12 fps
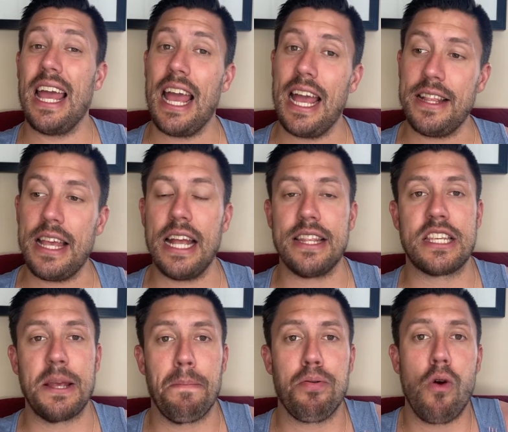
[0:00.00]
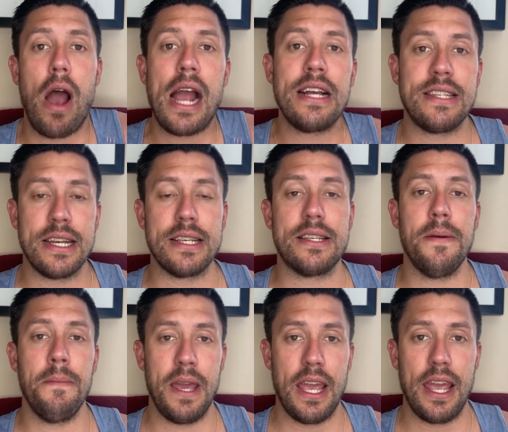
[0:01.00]
It's surprising to
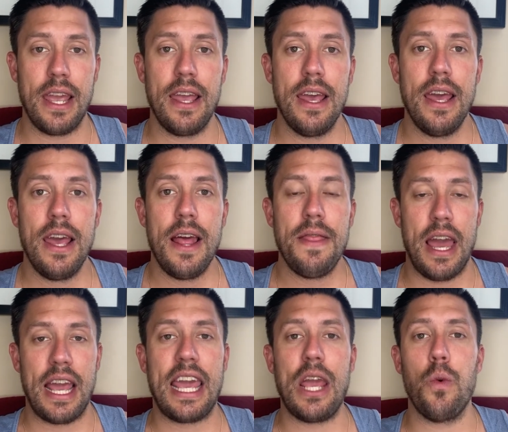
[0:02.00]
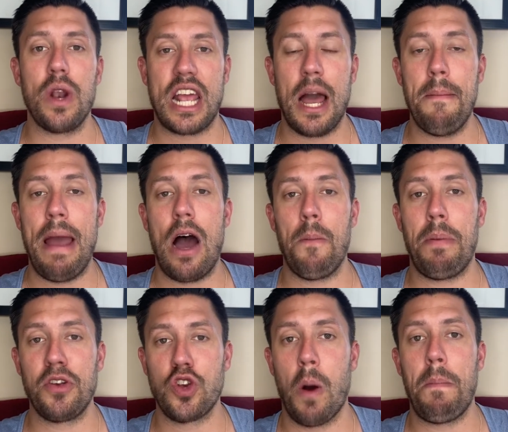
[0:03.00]
me that he would come
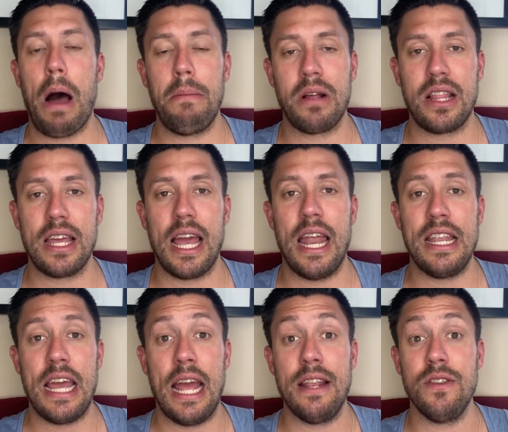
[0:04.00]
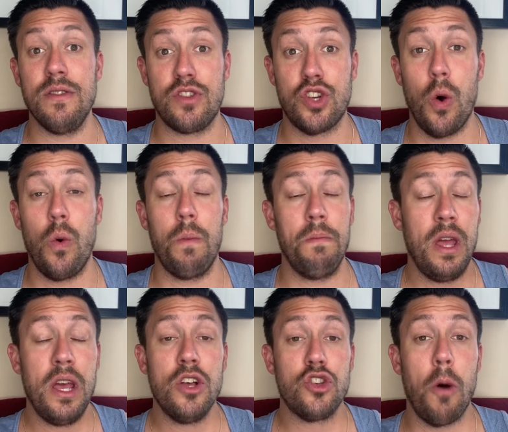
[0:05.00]
out so publicly and so
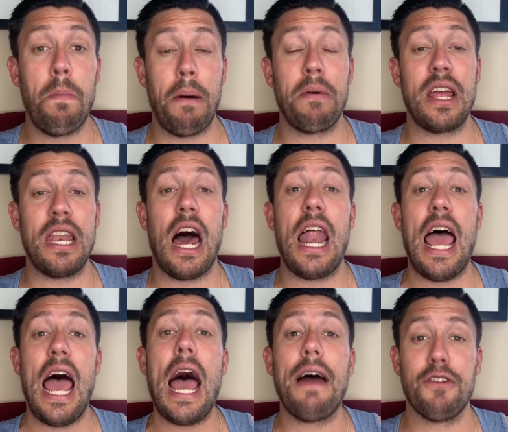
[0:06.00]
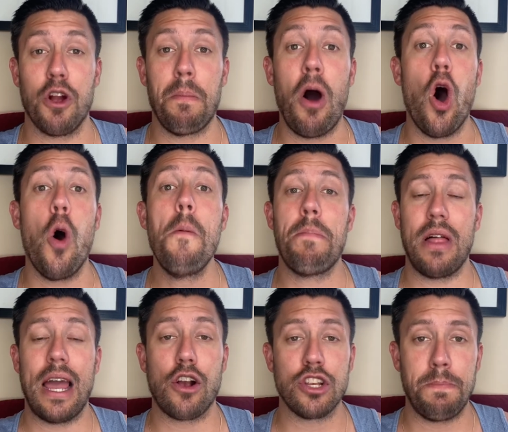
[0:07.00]
publicly not have your own
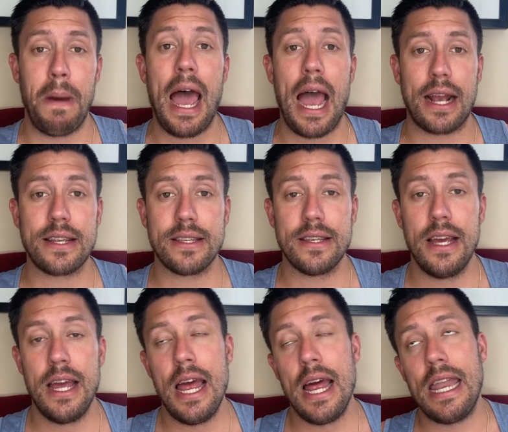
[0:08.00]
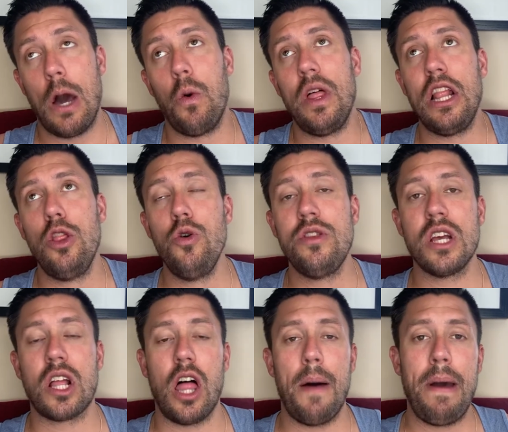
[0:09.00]
players' backs. Now, will he lose
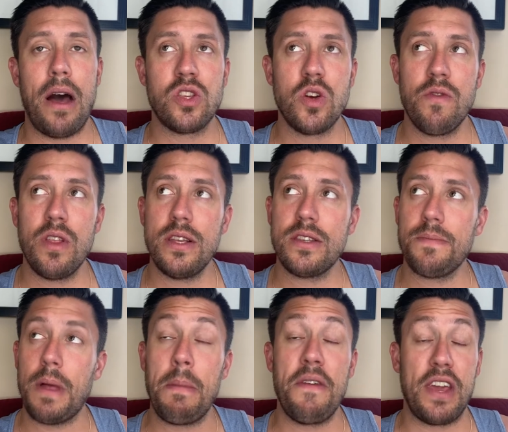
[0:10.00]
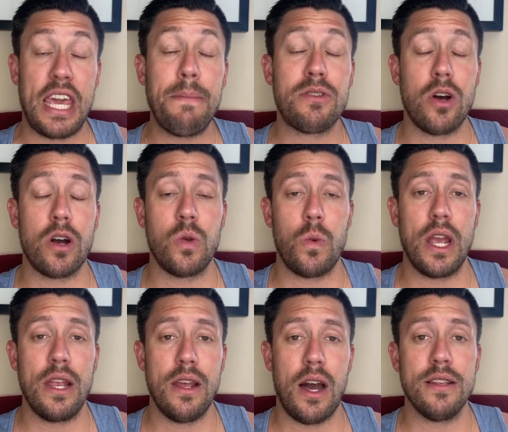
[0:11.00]
the clubhouse over this? I mean, if he keeps talking the way
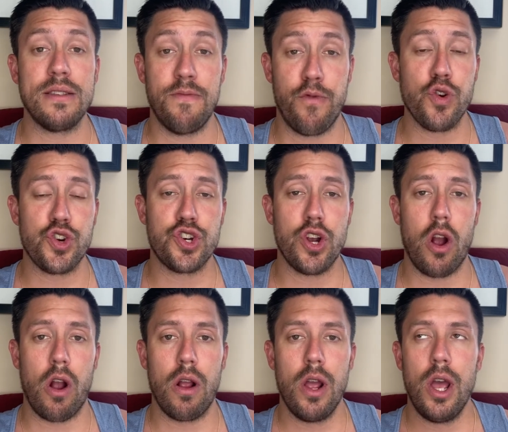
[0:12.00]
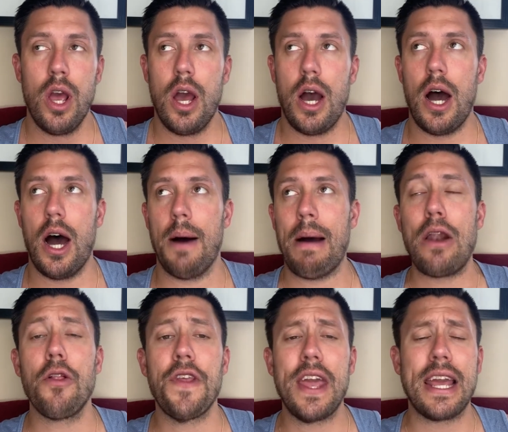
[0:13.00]
he does, for sure. I
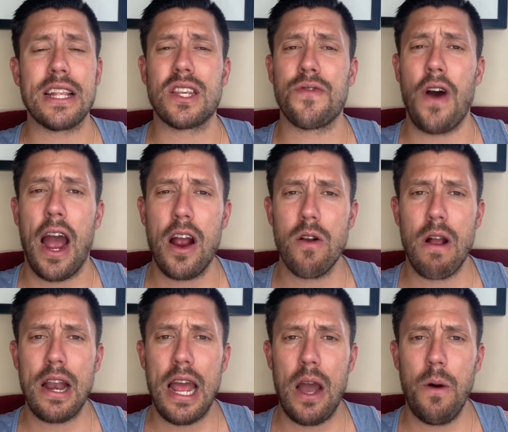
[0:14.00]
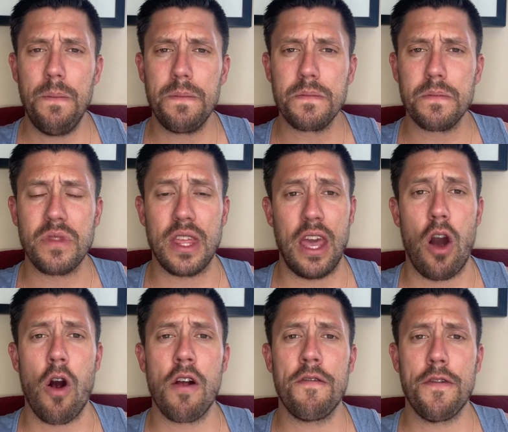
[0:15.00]
don't think he gets fired right now. They
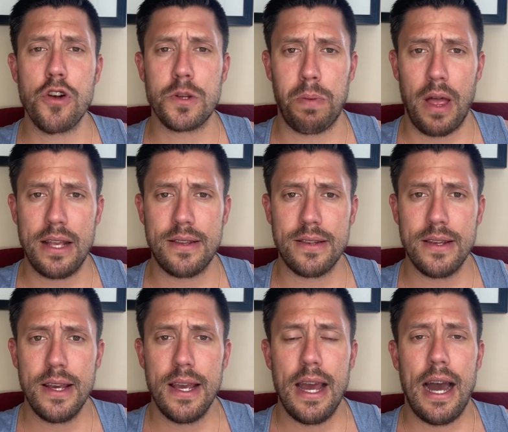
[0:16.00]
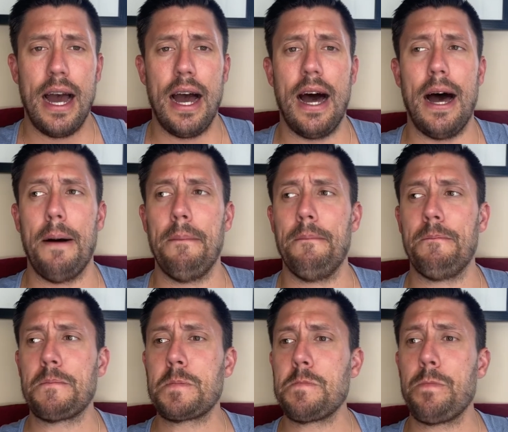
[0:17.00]
are in first place.
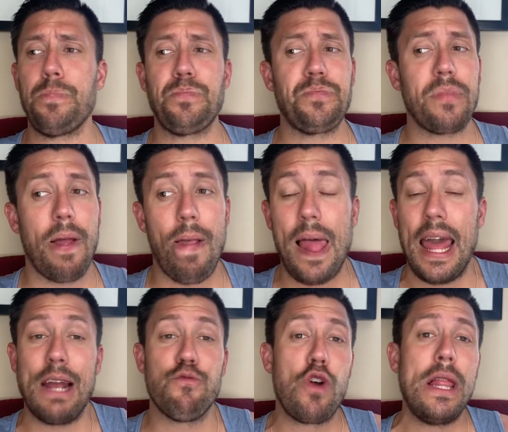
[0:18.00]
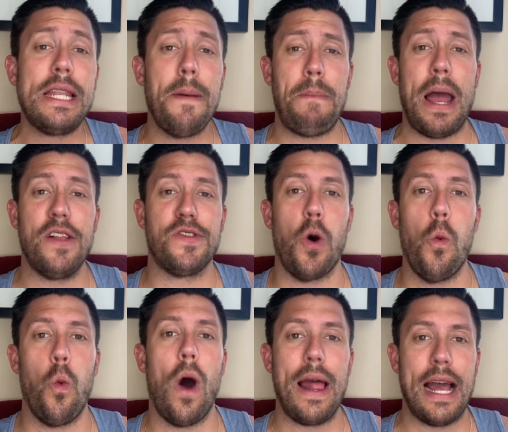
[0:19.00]
It really depends
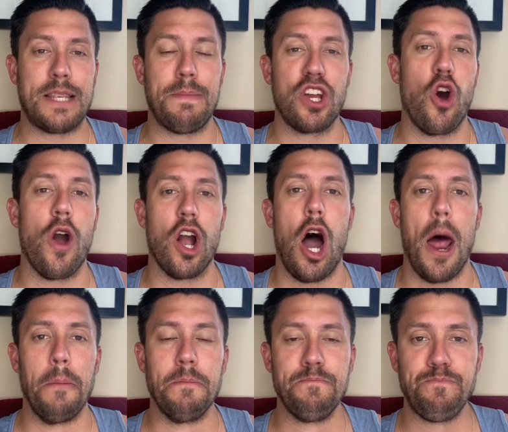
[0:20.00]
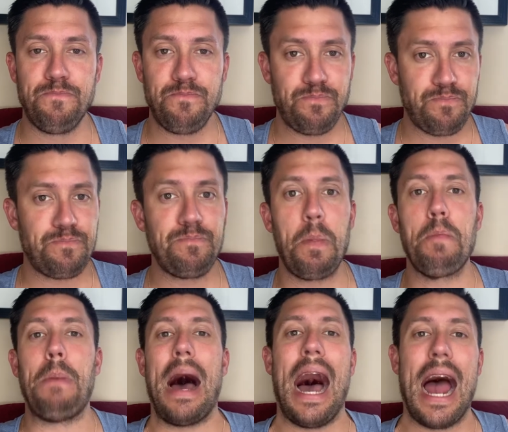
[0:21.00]
on what has been going on
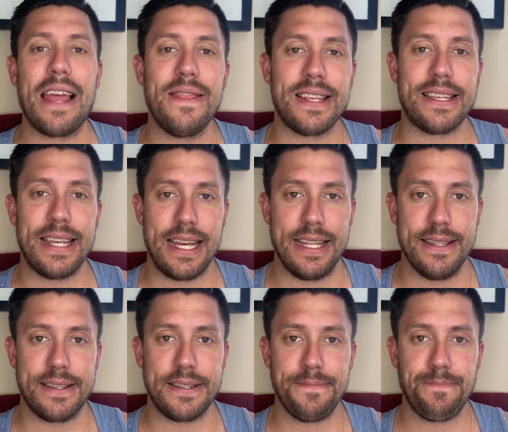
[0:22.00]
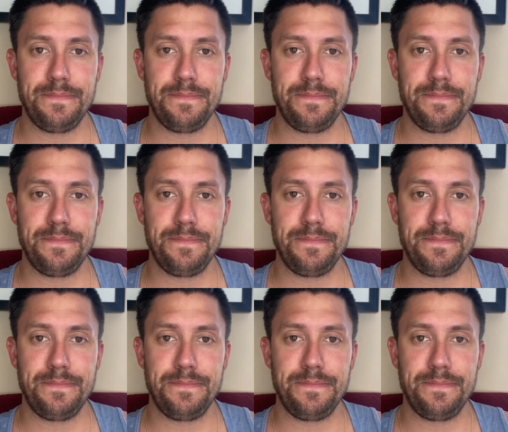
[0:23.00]
behind the scenes